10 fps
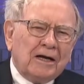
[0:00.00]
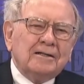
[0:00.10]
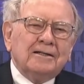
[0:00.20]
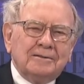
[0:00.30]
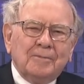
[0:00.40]
I,
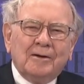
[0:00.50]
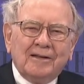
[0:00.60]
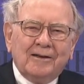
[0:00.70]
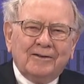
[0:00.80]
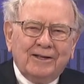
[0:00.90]
it,
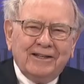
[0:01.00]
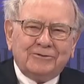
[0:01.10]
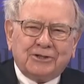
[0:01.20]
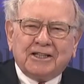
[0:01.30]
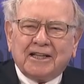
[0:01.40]
it, the
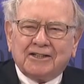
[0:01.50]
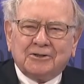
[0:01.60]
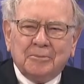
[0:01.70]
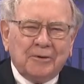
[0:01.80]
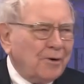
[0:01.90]
interesting thing is
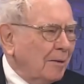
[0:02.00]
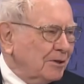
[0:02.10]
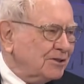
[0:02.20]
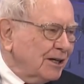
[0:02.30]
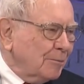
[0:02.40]
that Mitt
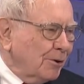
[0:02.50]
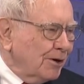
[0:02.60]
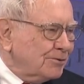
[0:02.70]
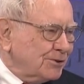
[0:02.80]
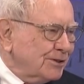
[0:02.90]
Romney's getting more
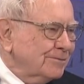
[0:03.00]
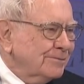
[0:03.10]
interested.